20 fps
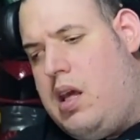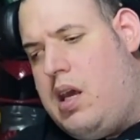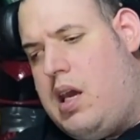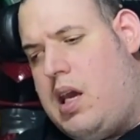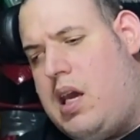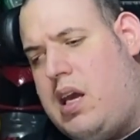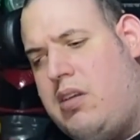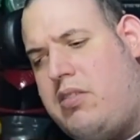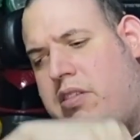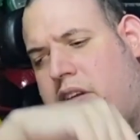
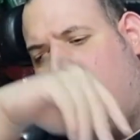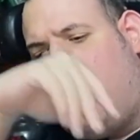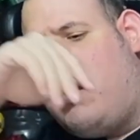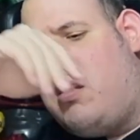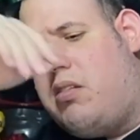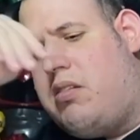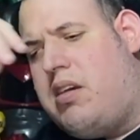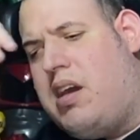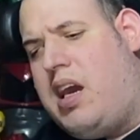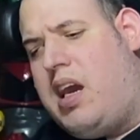As you
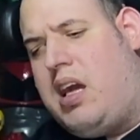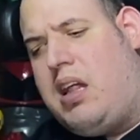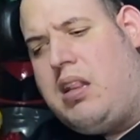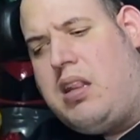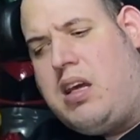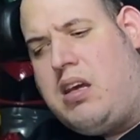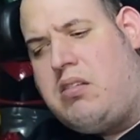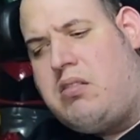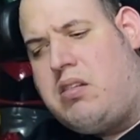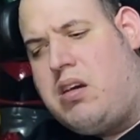can see,
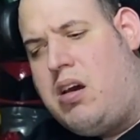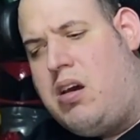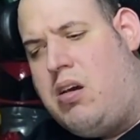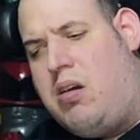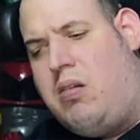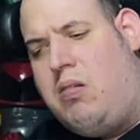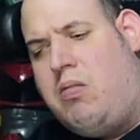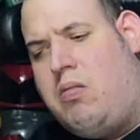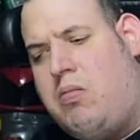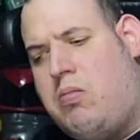there's
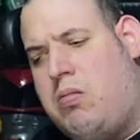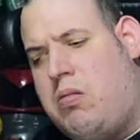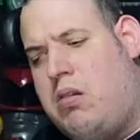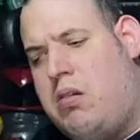no